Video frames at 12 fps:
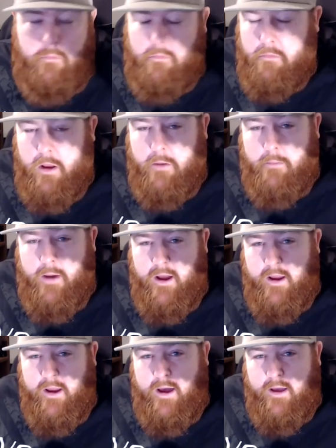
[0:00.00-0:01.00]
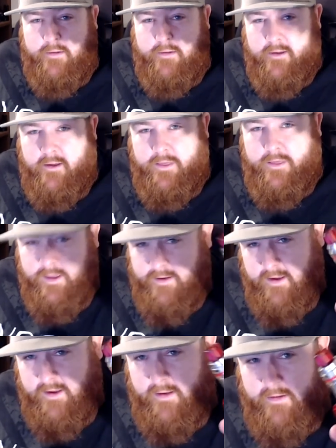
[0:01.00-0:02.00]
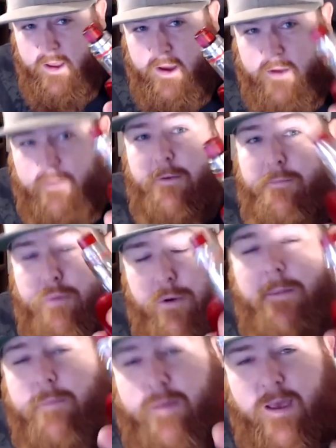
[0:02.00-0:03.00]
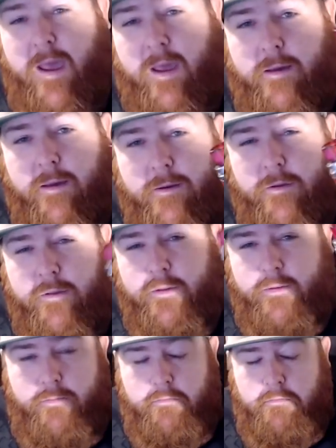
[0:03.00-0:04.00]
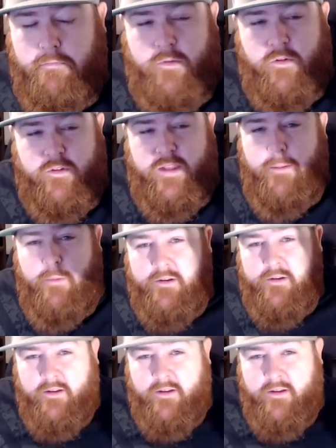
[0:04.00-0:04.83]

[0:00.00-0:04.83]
in my eyes, this is like a supreme tank. There's not much that's